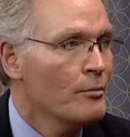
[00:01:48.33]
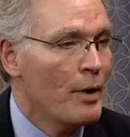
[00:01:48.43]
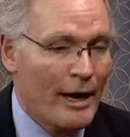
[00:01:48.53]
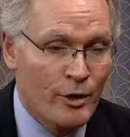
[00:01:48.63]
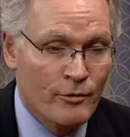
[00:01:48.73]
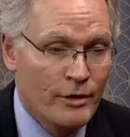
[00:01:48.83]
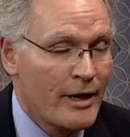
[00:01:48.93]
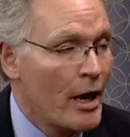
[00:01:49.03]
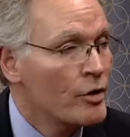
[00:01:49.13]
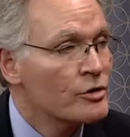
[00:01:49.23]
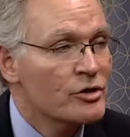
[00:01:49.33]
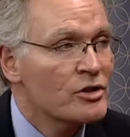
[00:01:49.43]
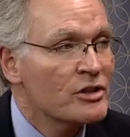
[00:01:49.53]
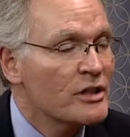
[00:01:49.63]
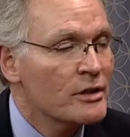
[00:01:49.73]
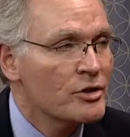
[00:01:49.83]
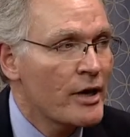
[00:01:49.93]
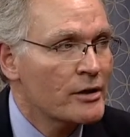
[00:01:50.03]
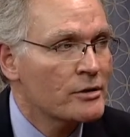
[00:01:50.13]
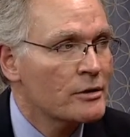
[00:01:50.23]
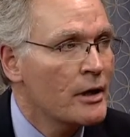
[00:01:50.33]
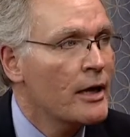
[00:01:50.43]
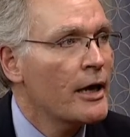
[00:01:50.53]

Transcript: Buy it over the counter. It's just a decongestant.